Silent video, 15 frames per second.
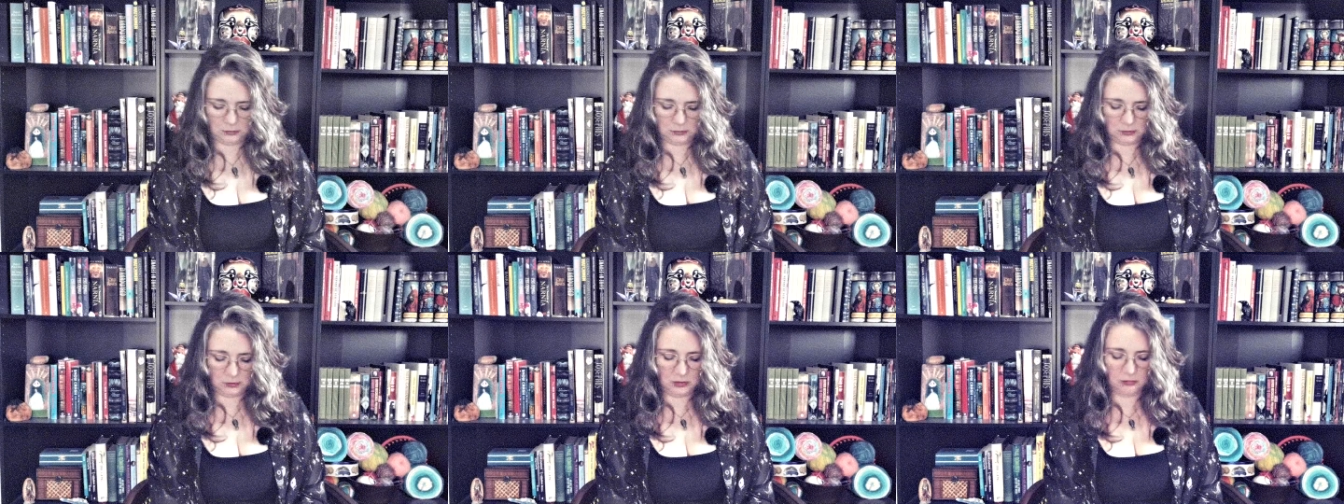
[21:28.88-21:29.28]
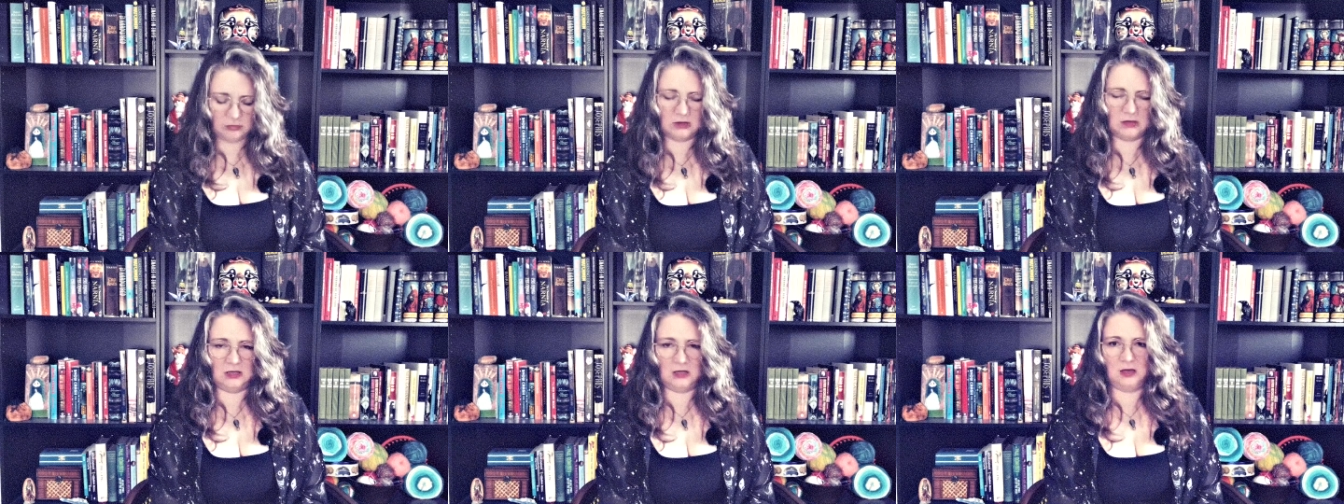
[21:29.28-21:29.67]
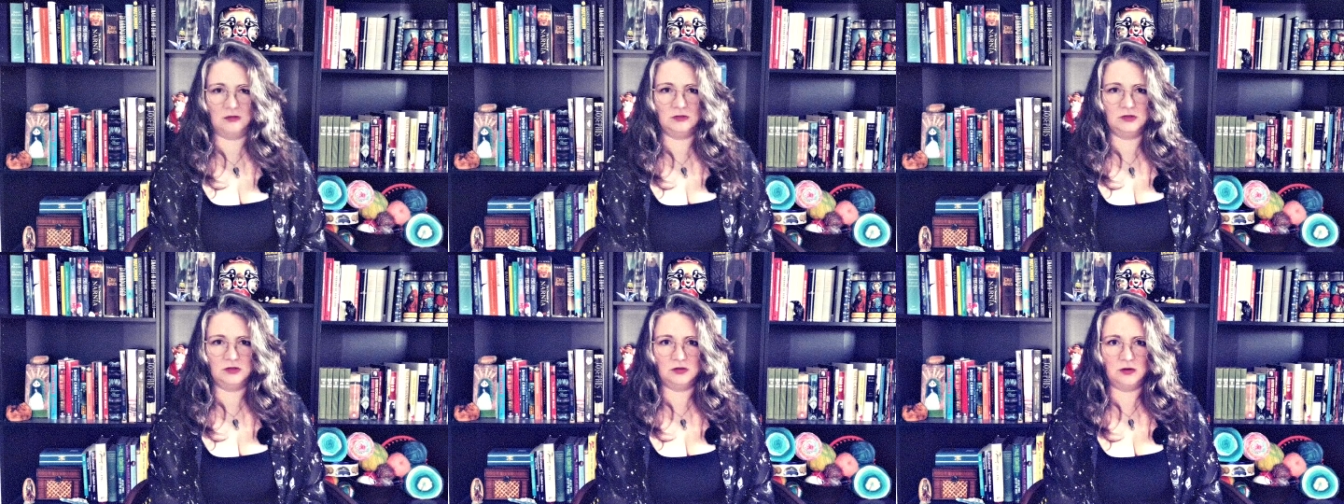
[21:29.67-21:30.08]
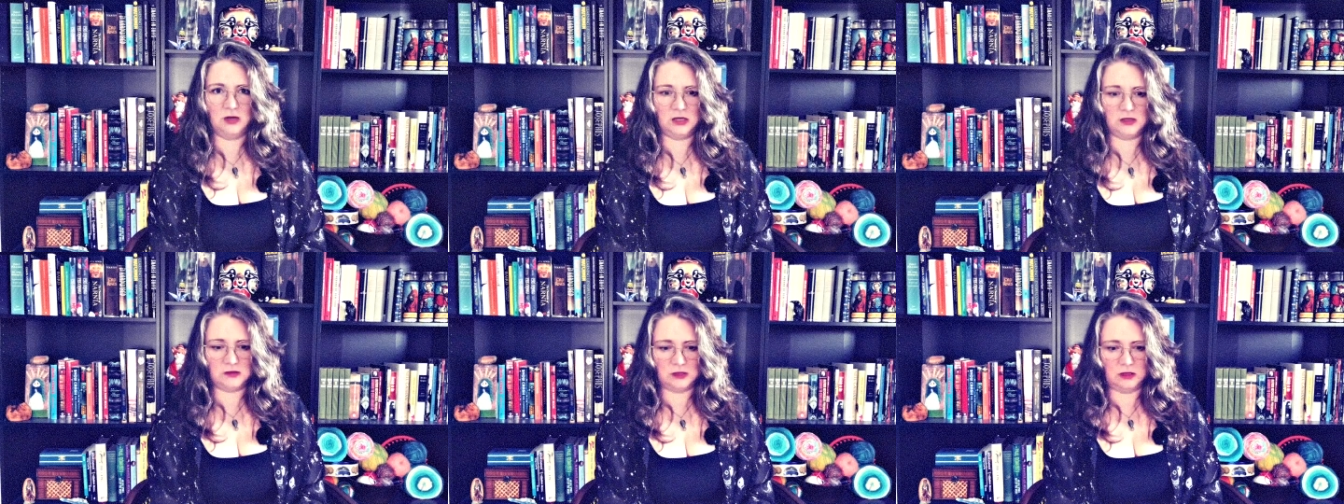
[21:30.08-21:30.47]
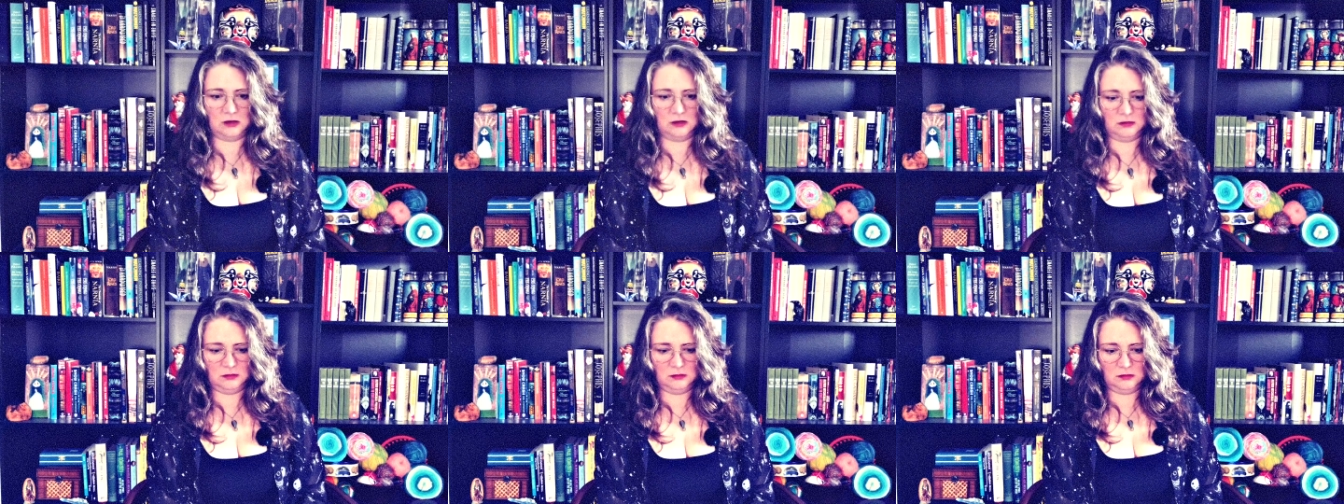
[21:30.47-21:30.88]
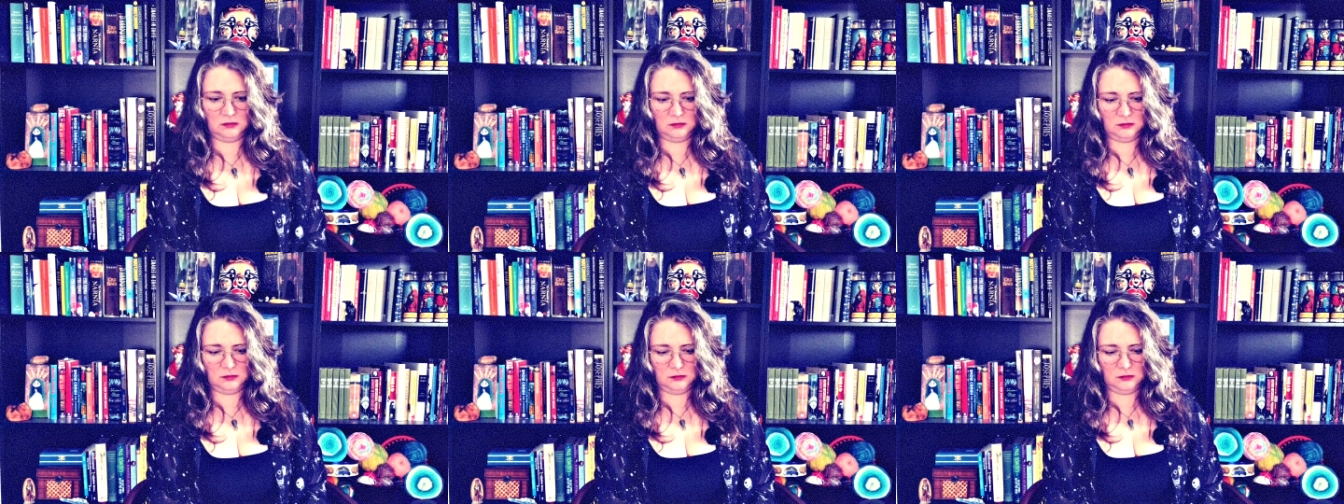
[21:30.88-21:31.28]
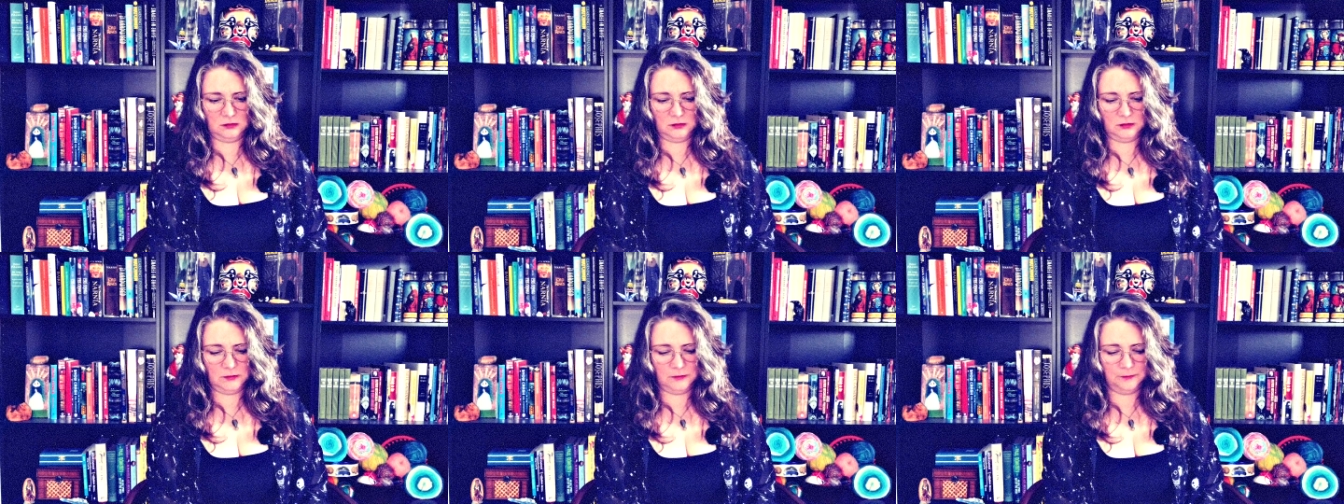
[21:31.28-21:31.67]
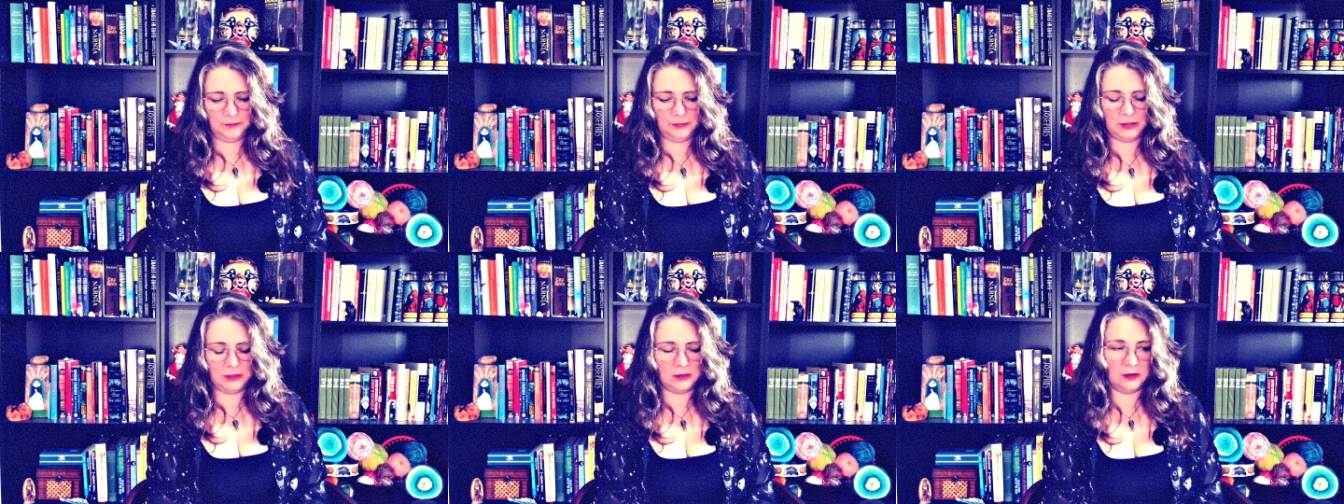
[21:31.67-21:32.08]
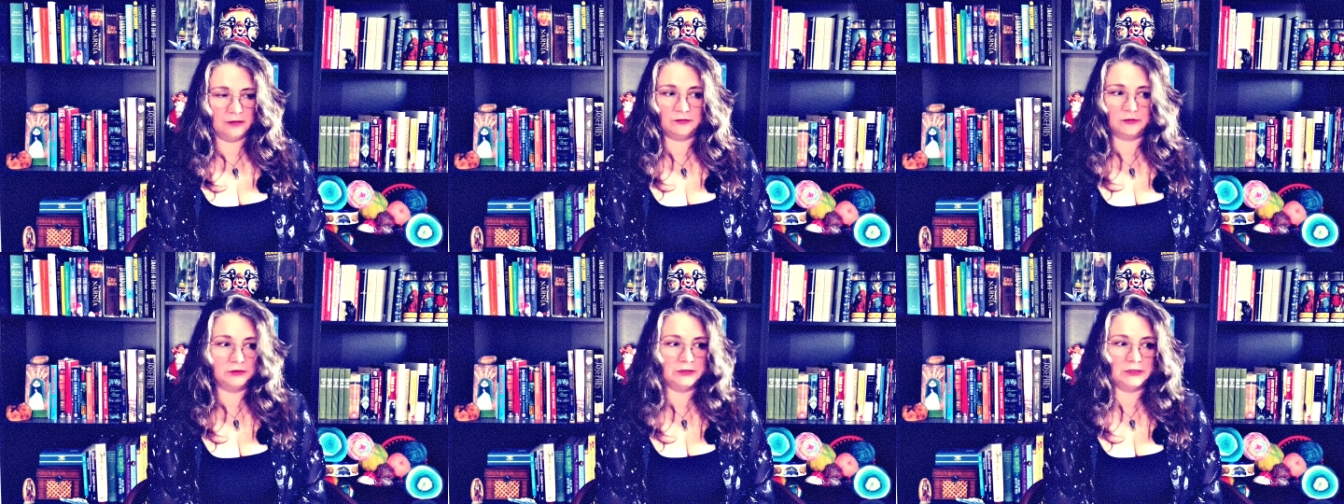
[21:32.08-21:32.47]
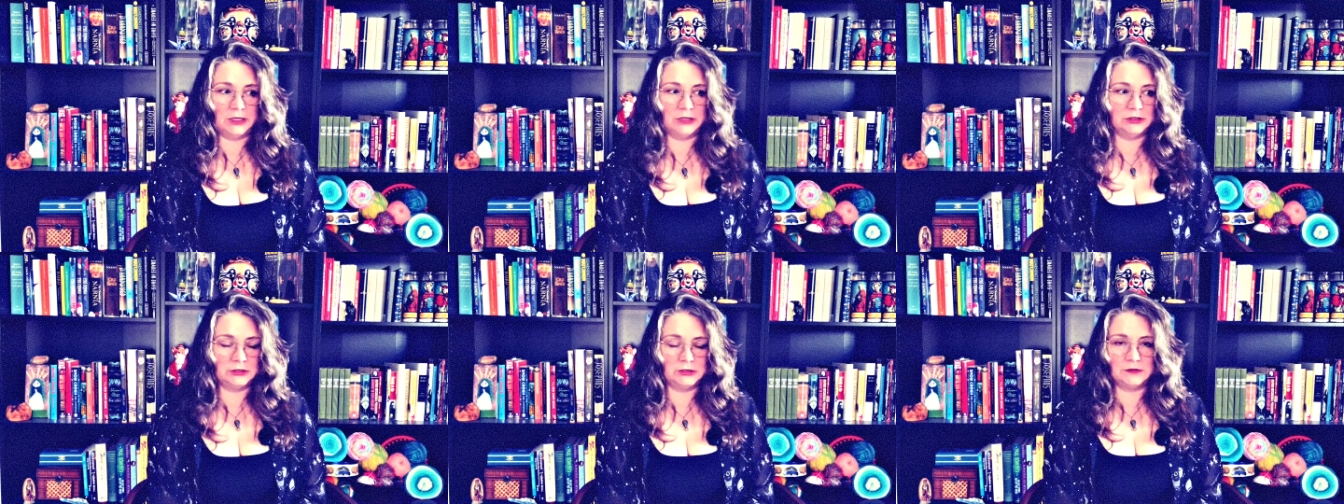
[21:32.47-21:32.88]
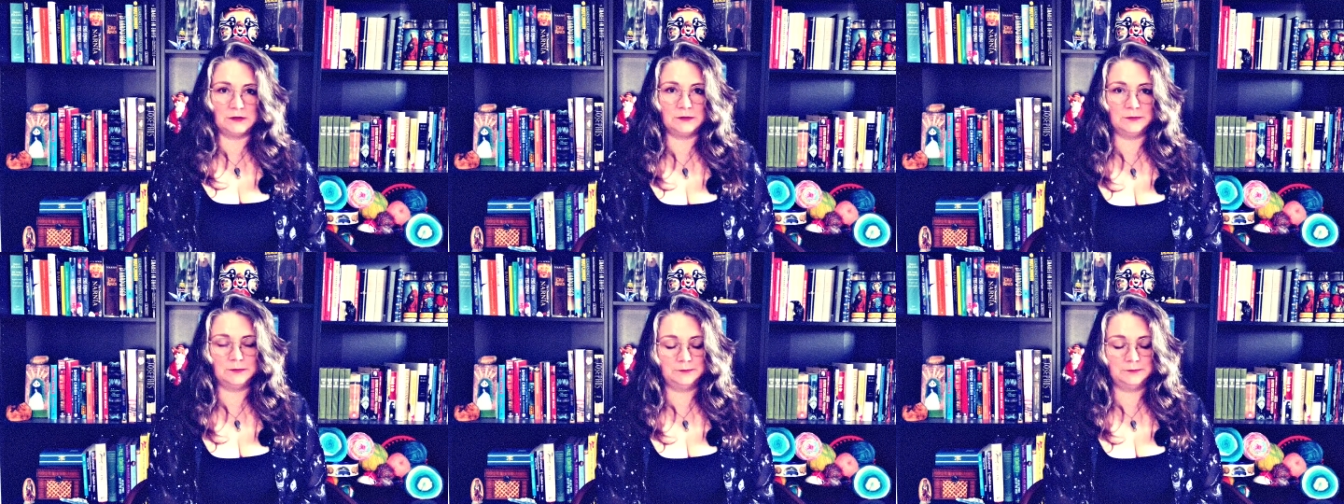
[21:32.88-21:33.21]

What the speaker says: He would think I was crazy. He never changes.